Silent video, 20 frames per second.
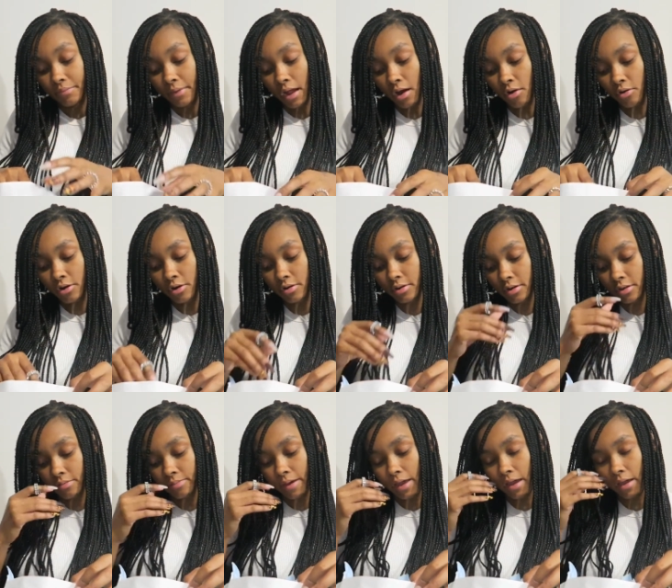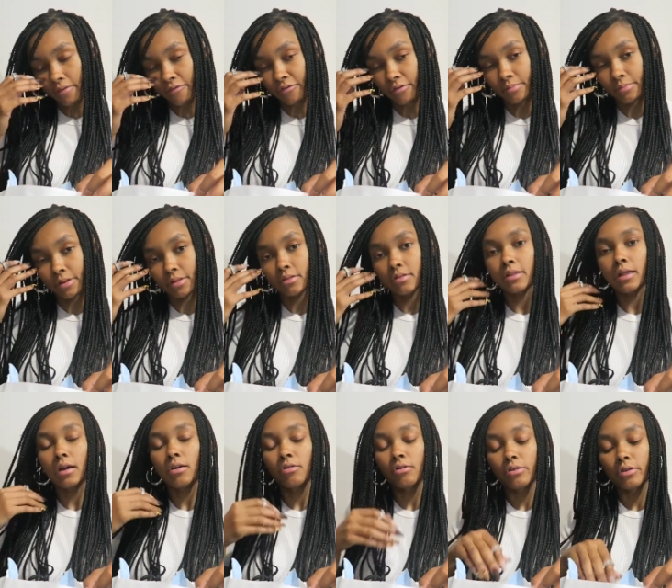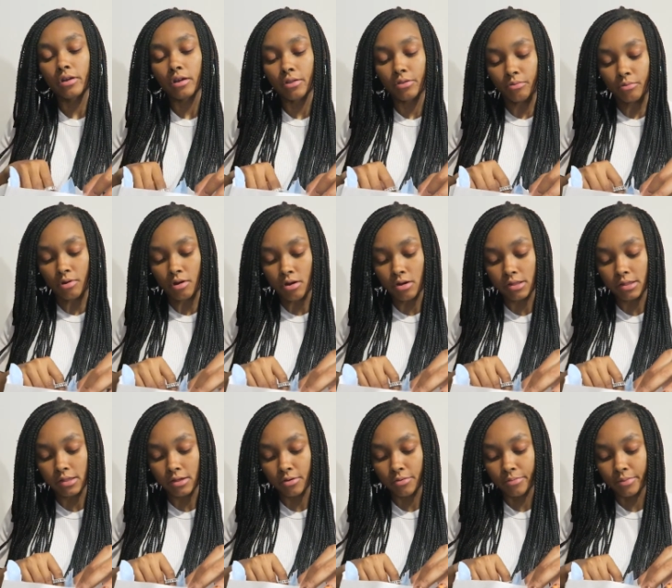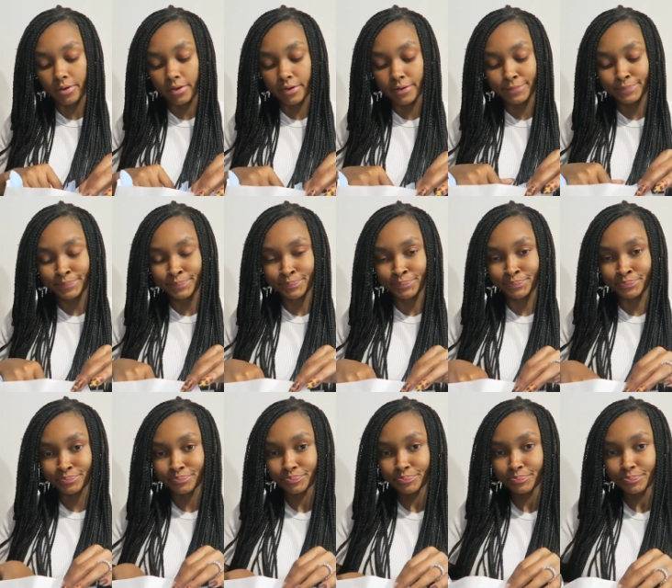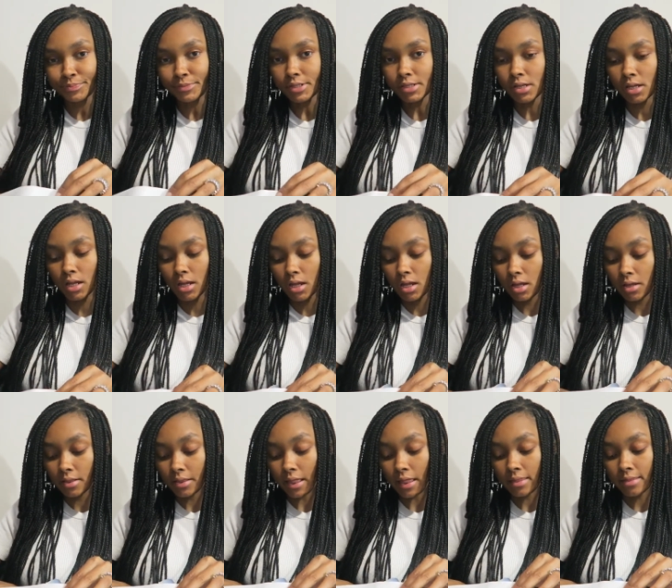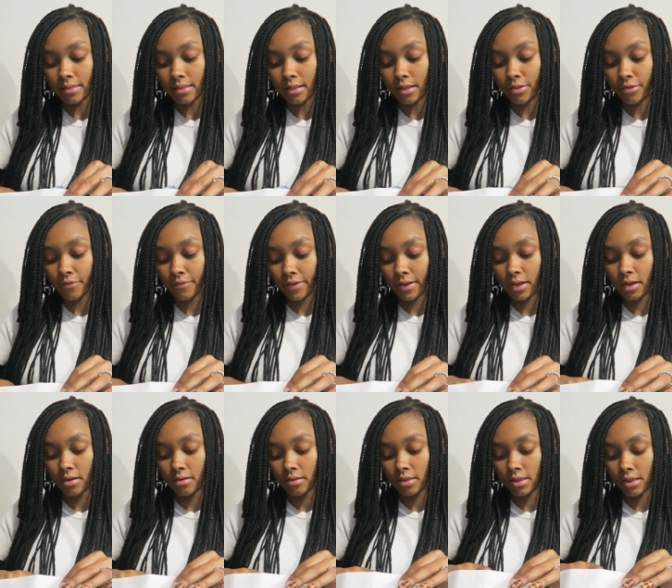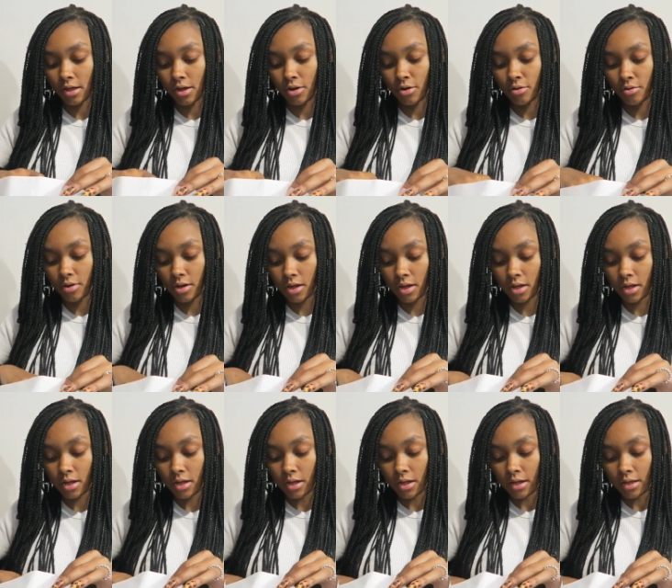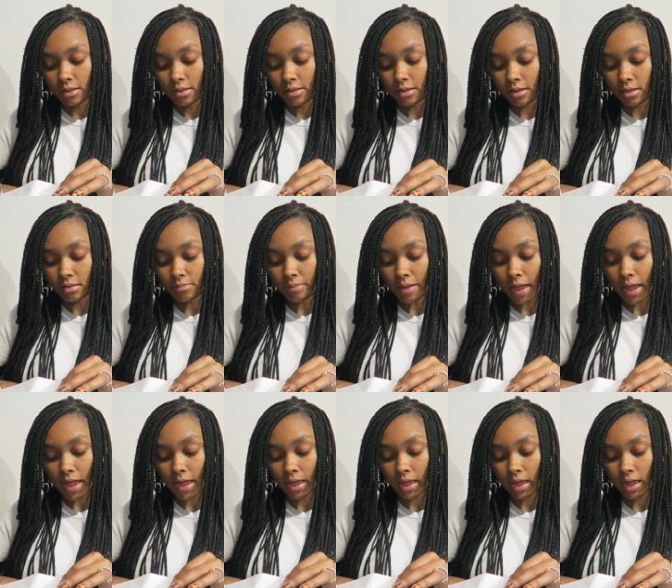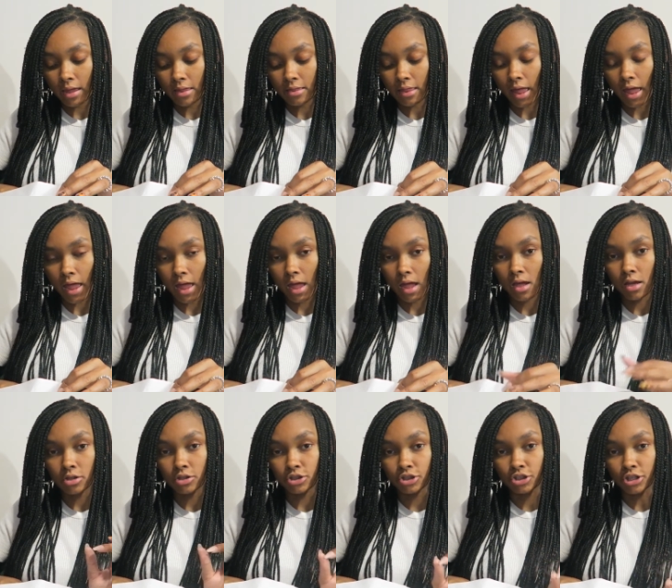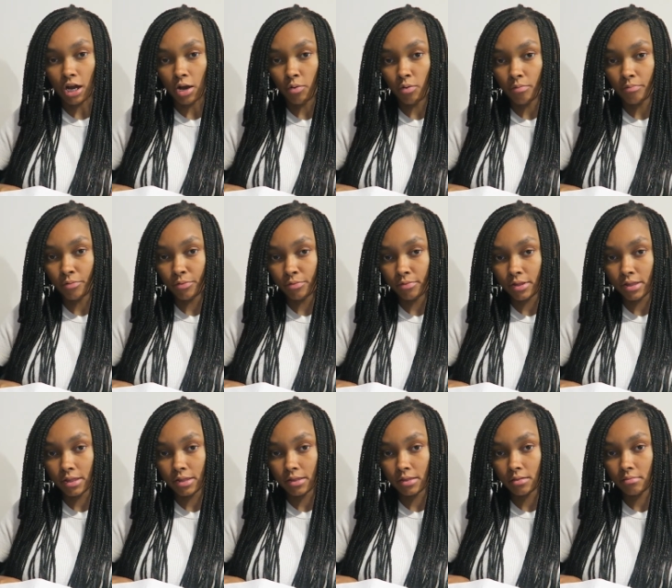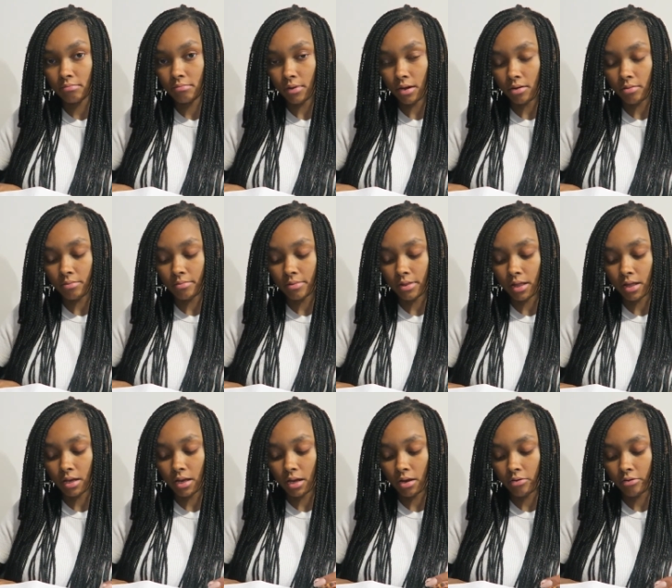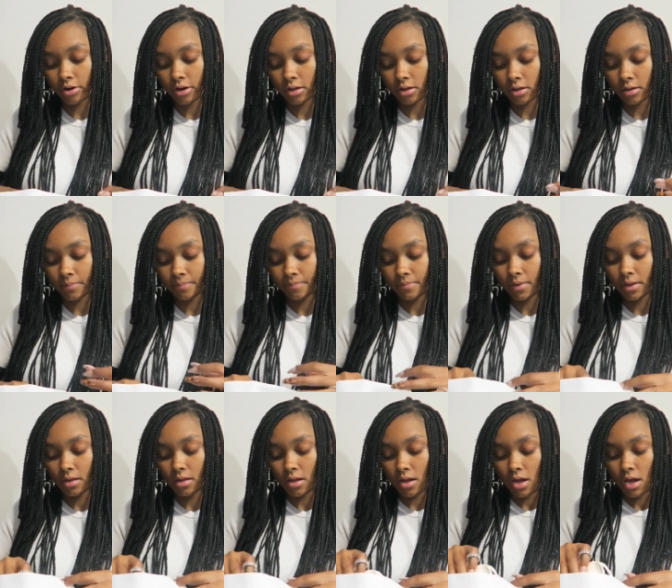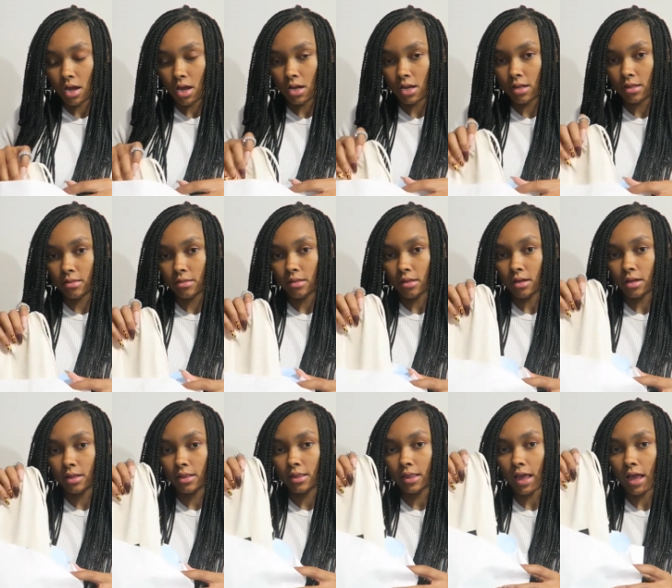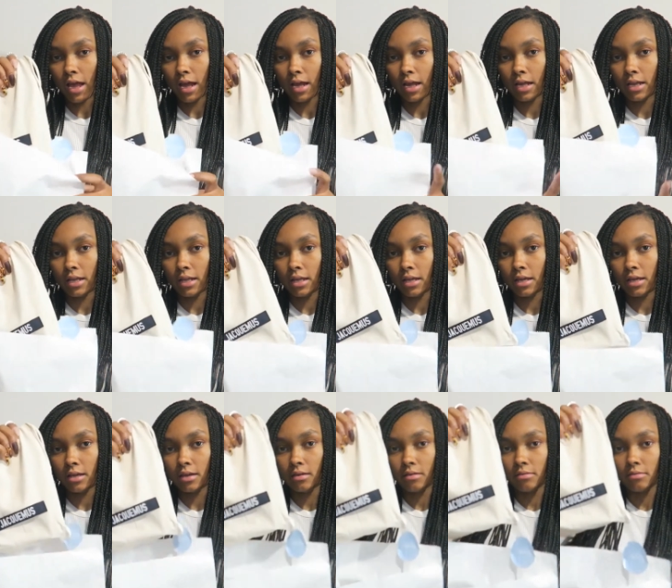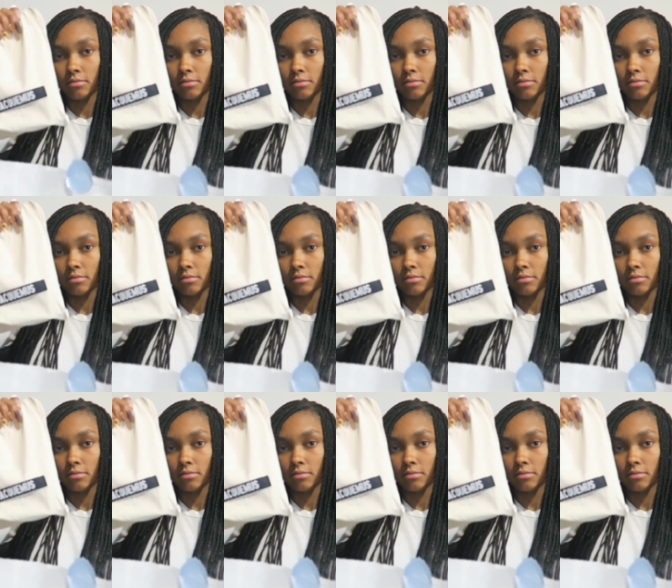I ordered this bag for Mother's Day. I ordered the other one also, but that's another video. So this bag is a Jacquemus. I hope I'm saying that correctly. And it's a tiny